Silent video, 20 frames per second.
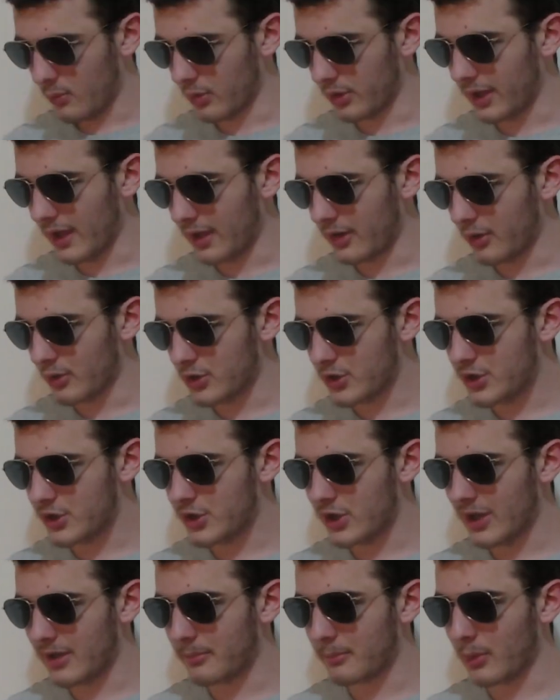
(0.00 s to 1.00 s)
Well, yeah, no
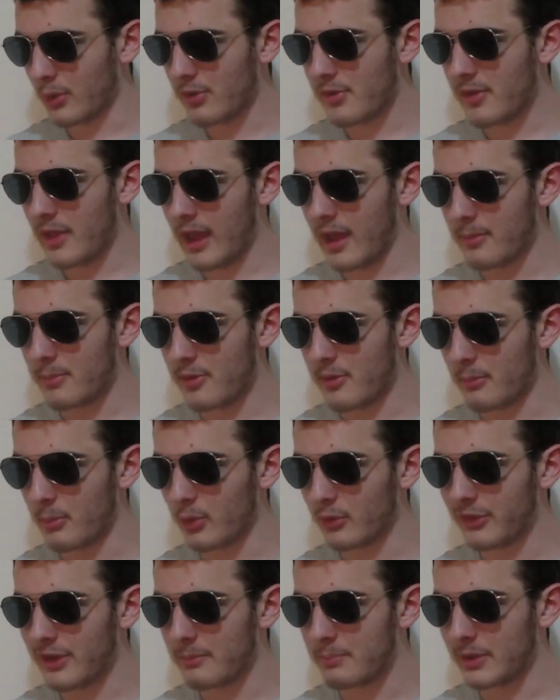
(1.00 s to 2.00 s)
shit. Most games are
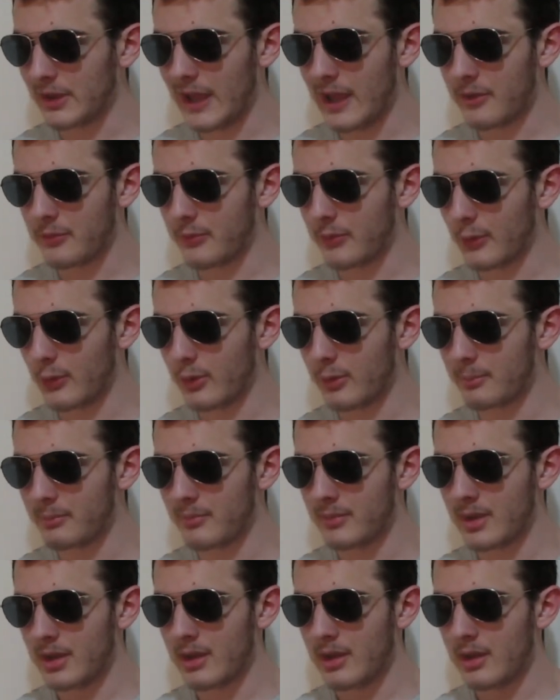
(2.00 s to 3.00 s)

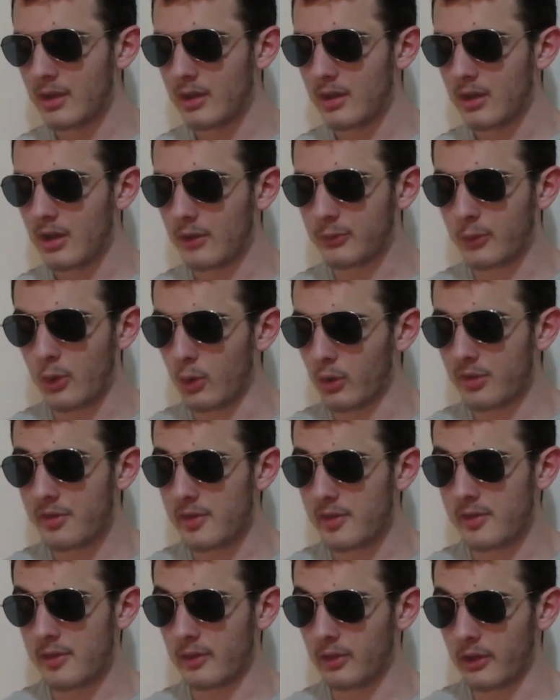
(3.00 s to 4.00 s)
multi-platform. Of
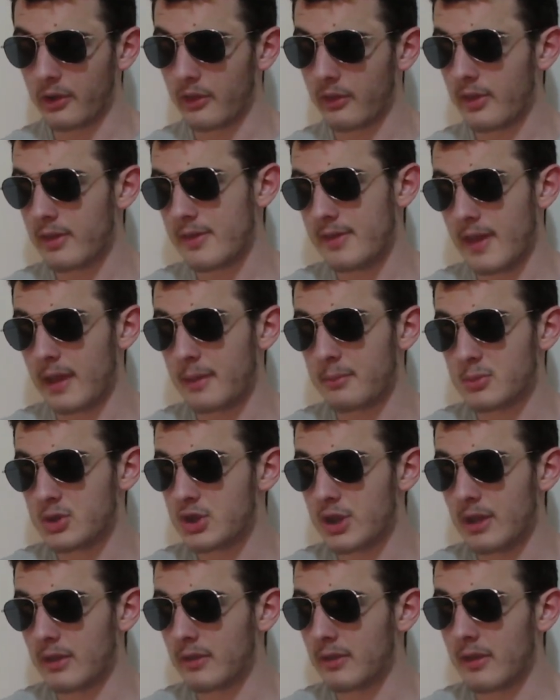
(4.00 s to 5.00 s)
course, it's a lot of the same
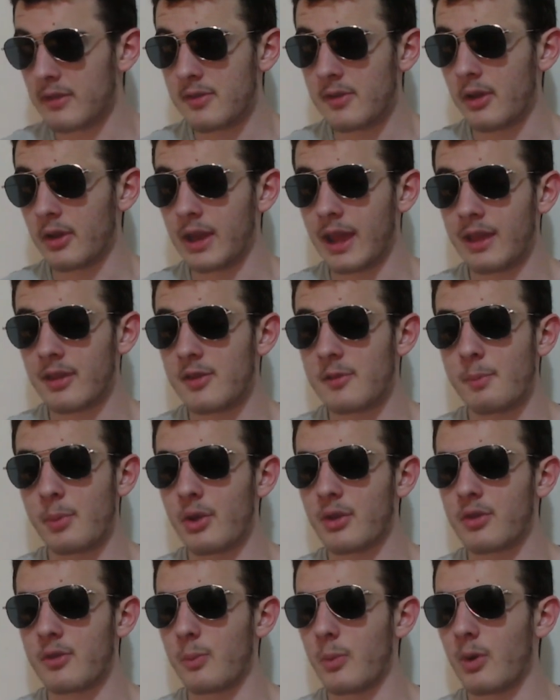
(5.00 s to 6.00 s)
shit that's on
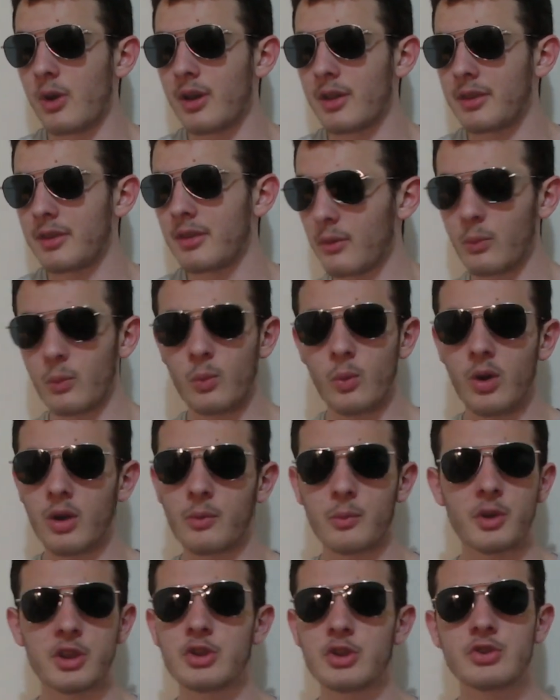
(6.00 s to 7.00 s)
Xbox One.
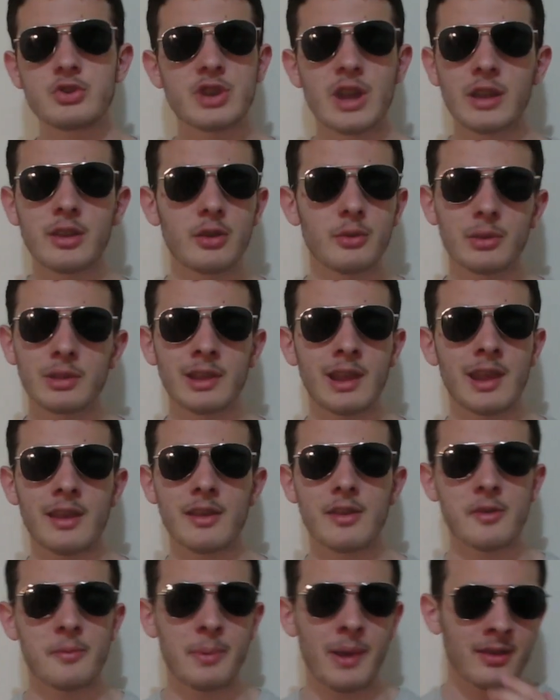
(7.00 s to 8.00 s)
What were you genuinely
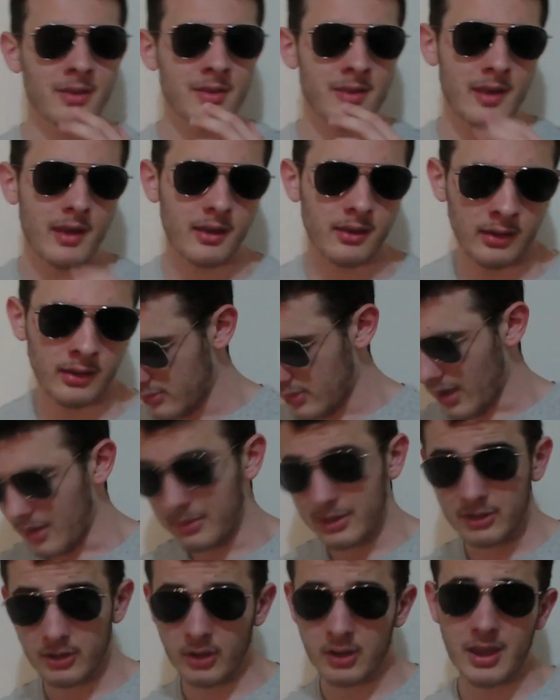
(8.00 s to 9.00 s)
expecting? I
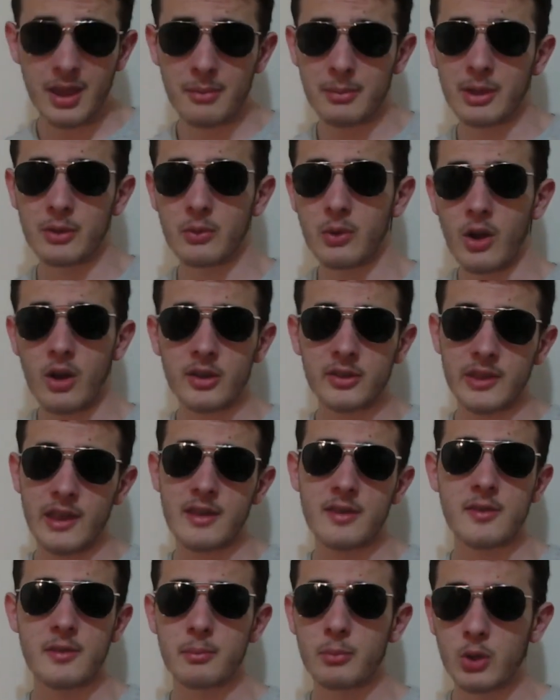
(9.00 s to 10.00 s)
mean, don't get me wrong,
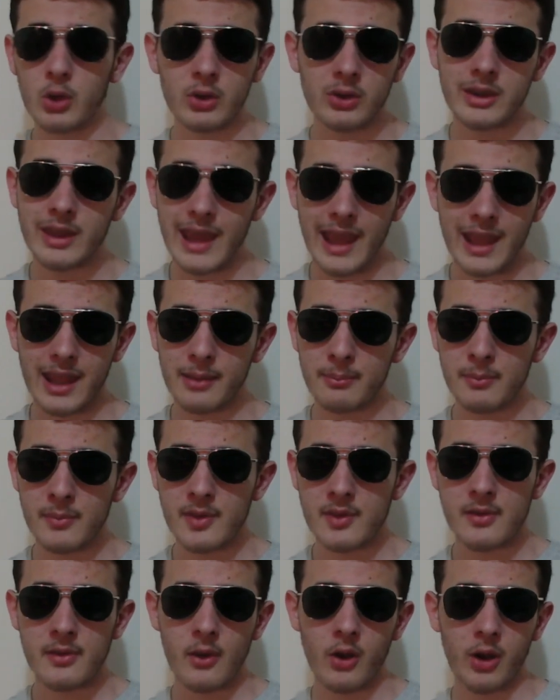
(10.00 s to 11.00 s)
there's some good
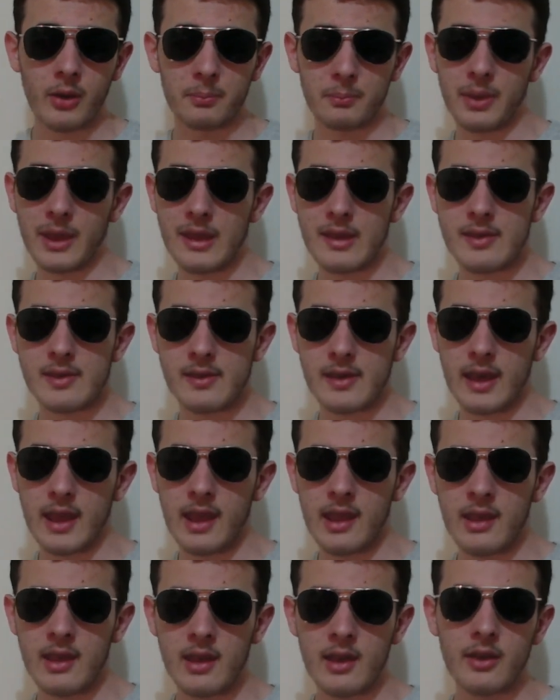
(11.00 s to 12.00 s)
games on
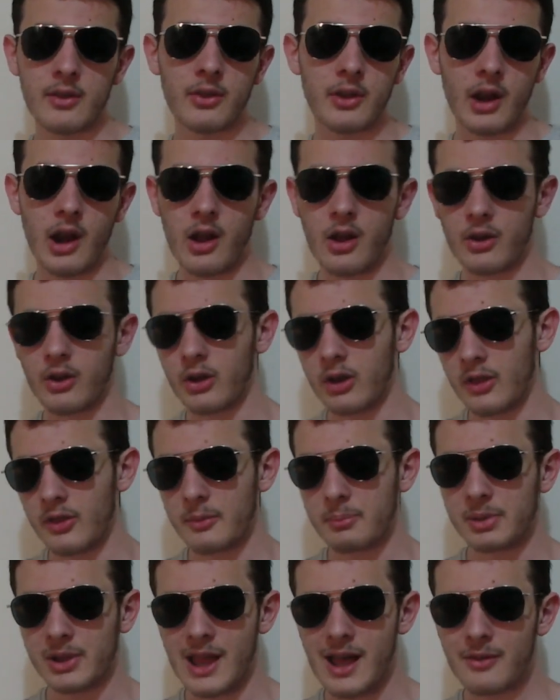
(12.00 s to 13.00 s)
PC that aren't on
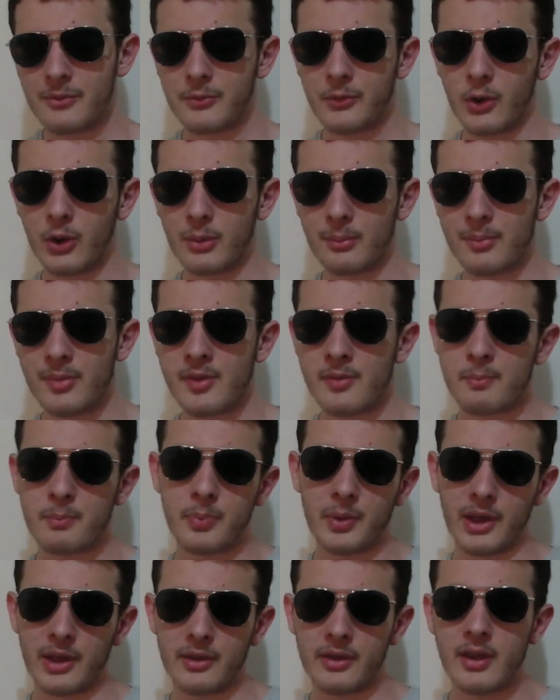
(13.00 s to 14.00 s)
other platforms,
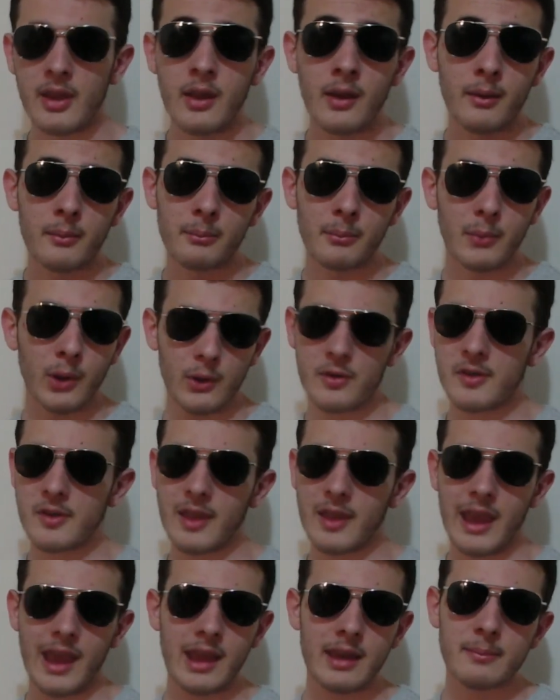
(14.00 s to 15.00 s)
but
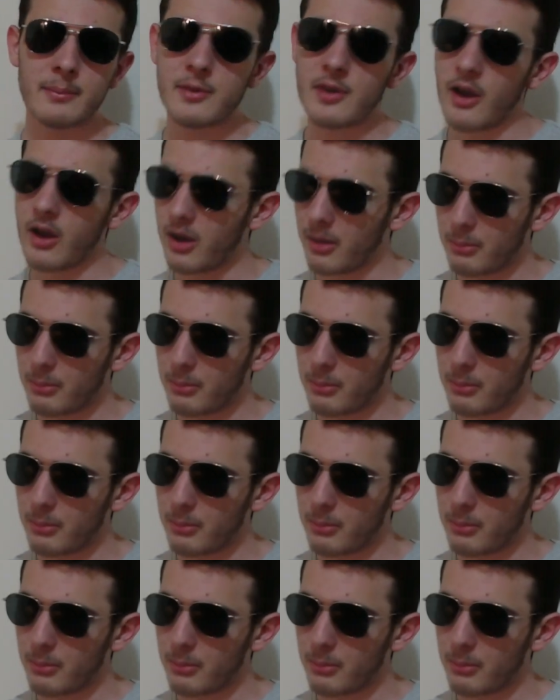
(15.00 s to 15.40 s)
most games are